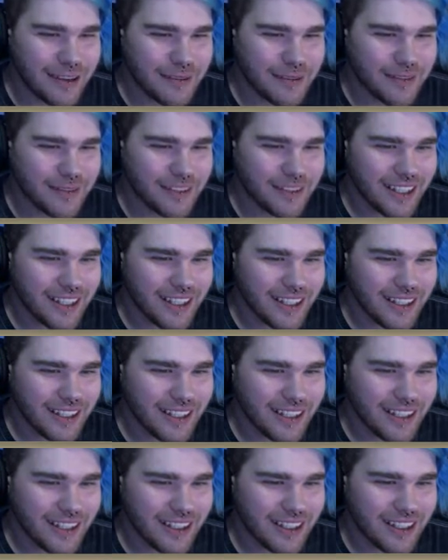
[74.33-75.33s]

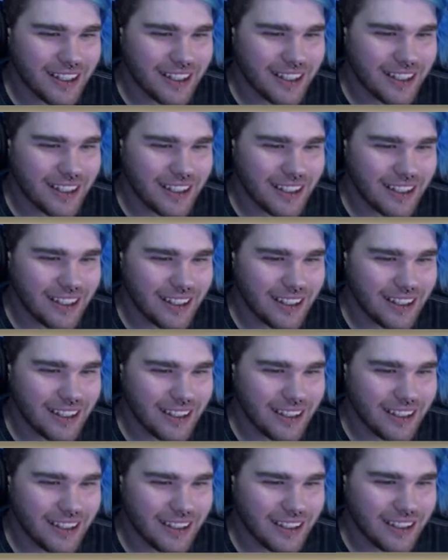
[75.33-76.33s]

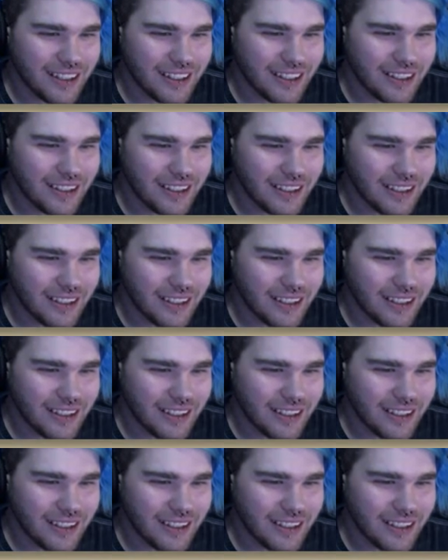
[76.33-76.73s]
Nothing is said.